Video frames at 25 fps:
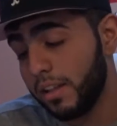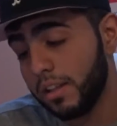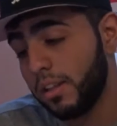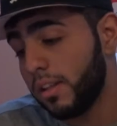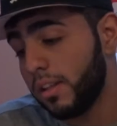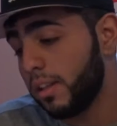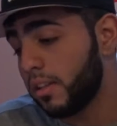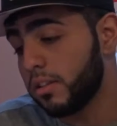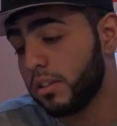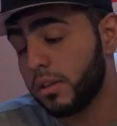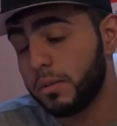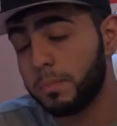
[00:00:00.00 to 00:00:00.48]

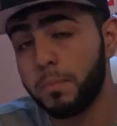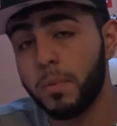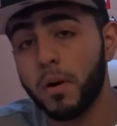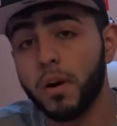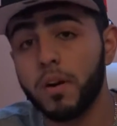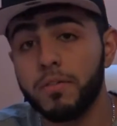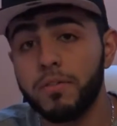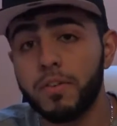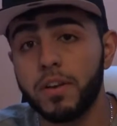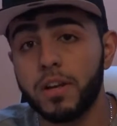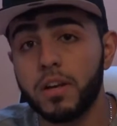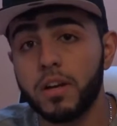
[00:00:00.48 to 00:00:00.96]
These look
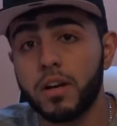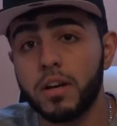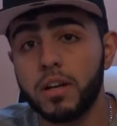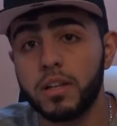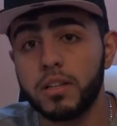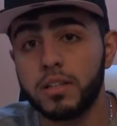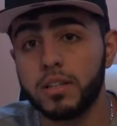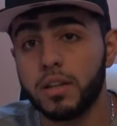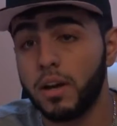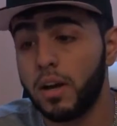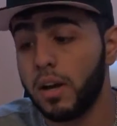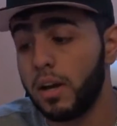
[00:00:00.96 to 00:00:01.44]
perfect on
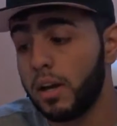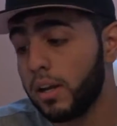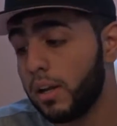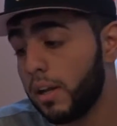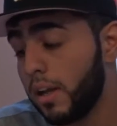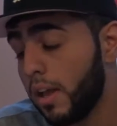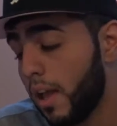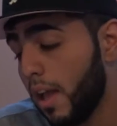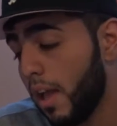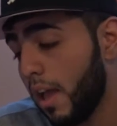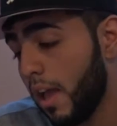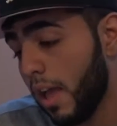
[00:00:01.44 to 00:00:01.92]
a dunk
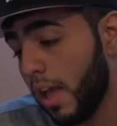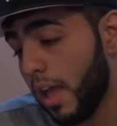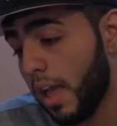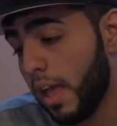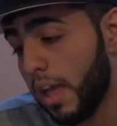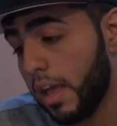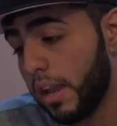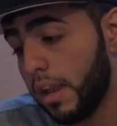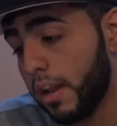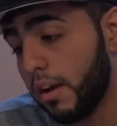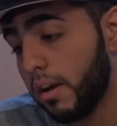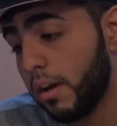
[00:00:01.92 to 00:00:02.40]

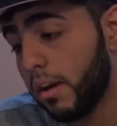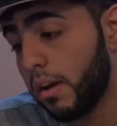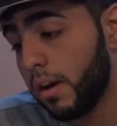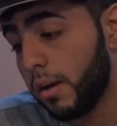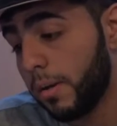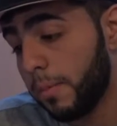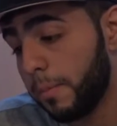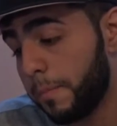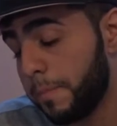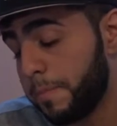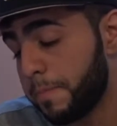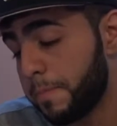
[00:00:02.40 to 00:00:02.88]
and
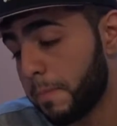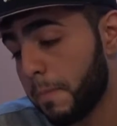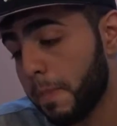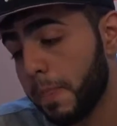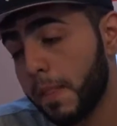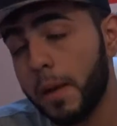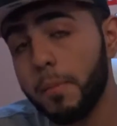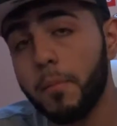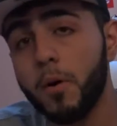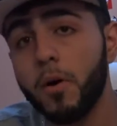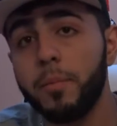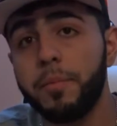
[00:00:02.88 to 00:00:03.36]
um,
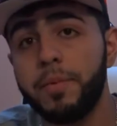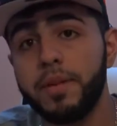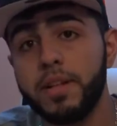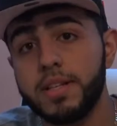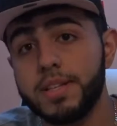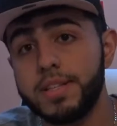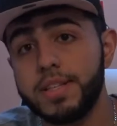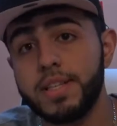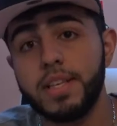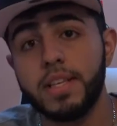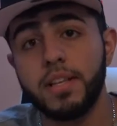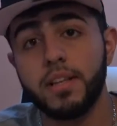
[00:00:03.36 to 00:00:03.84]
I'm hoping
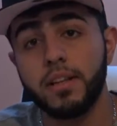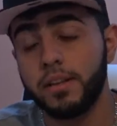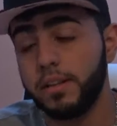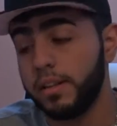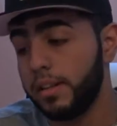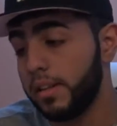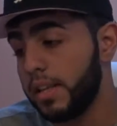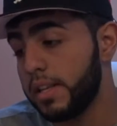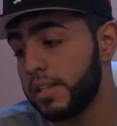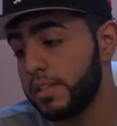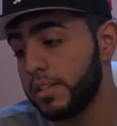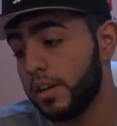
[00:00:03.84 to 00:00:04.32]
to see
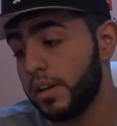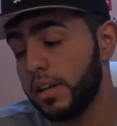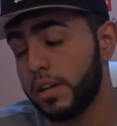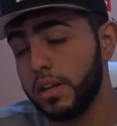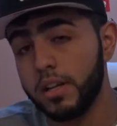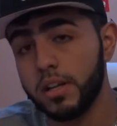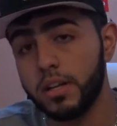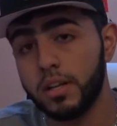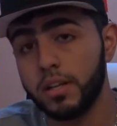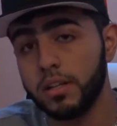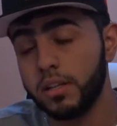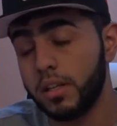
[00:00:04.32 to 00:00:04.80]
these on
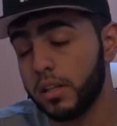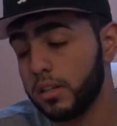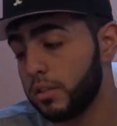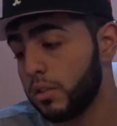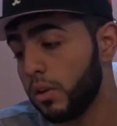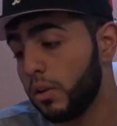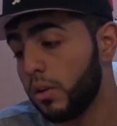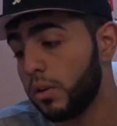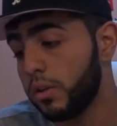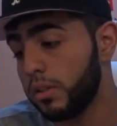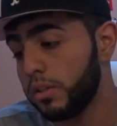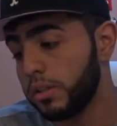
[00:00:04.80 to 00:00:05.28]
uh, the
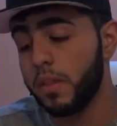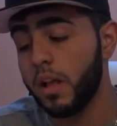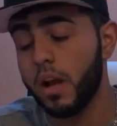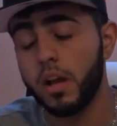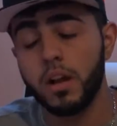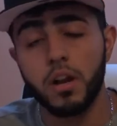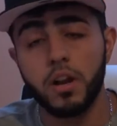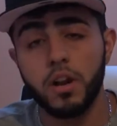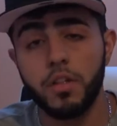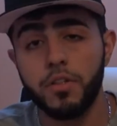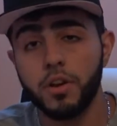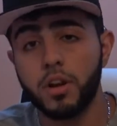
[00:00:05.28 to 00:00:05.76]
soles
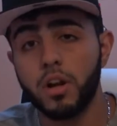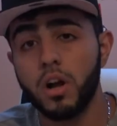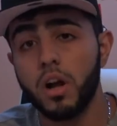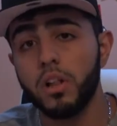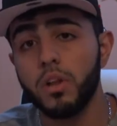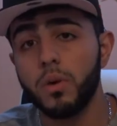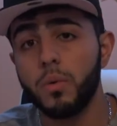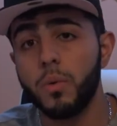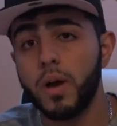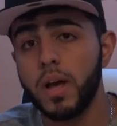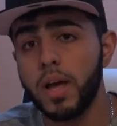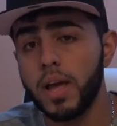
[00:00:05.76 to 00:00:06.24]
on another
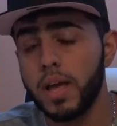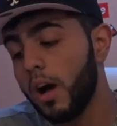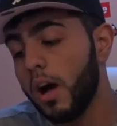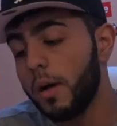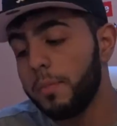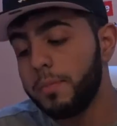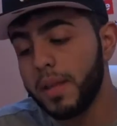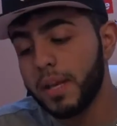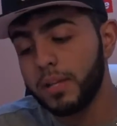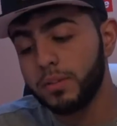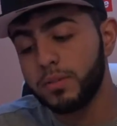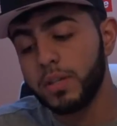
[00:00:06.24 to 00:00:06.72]
colorway.
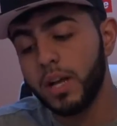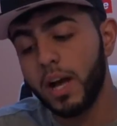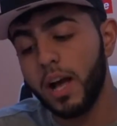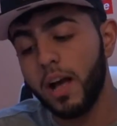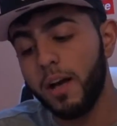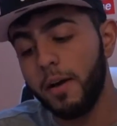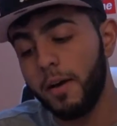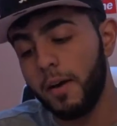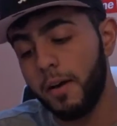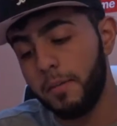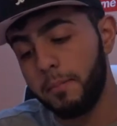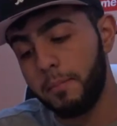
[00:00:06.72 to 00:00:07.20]
Up next we
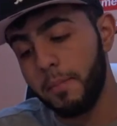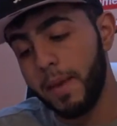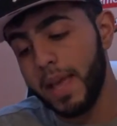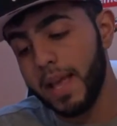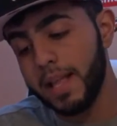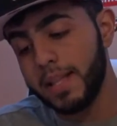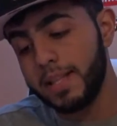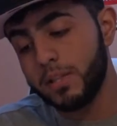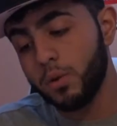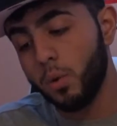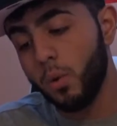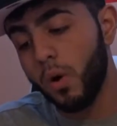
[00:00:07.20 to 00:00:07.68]
got on
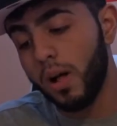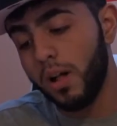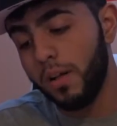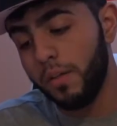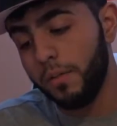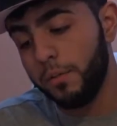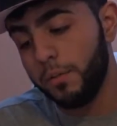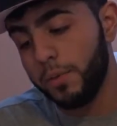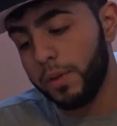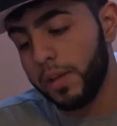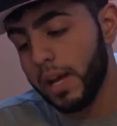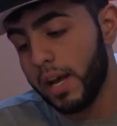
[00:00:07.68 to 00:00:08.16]
May
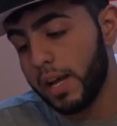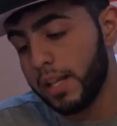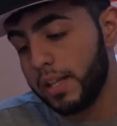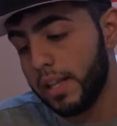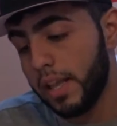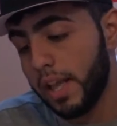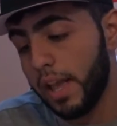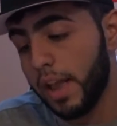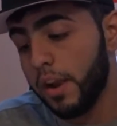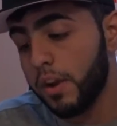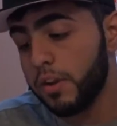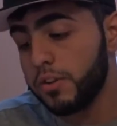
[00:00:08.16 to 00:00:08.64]
12th, we got
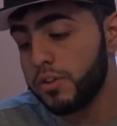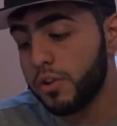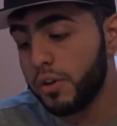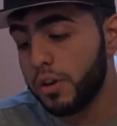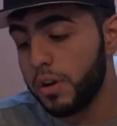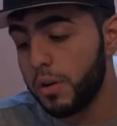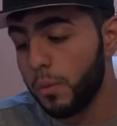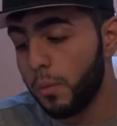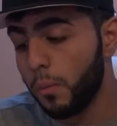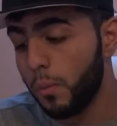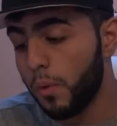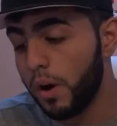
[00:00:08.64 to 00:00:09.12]
the Air
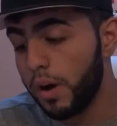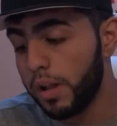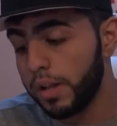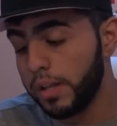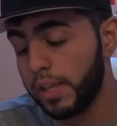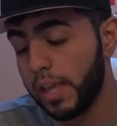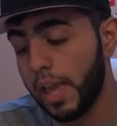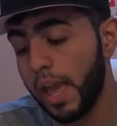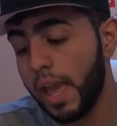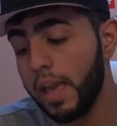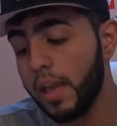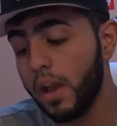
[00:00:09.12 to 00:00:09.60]
Jordan
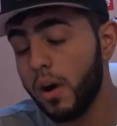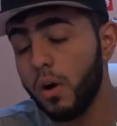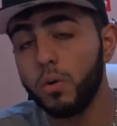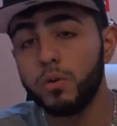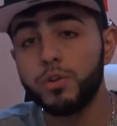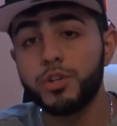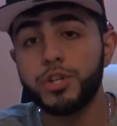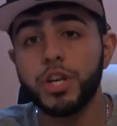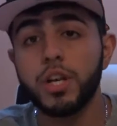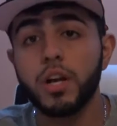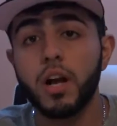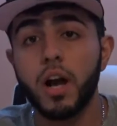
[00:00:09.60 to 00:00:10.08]
1
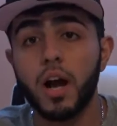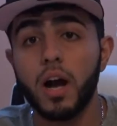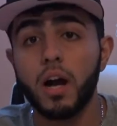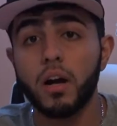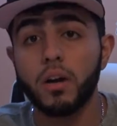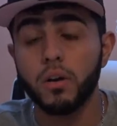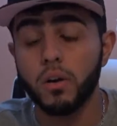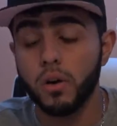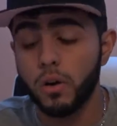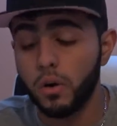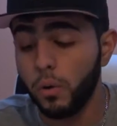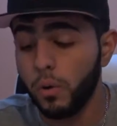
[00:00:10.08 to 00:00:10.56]
KO
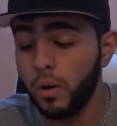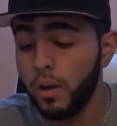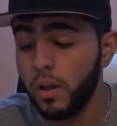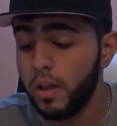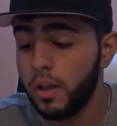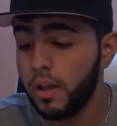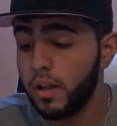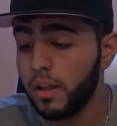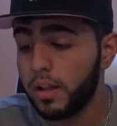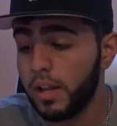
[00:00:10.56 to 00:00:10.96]
Chicago.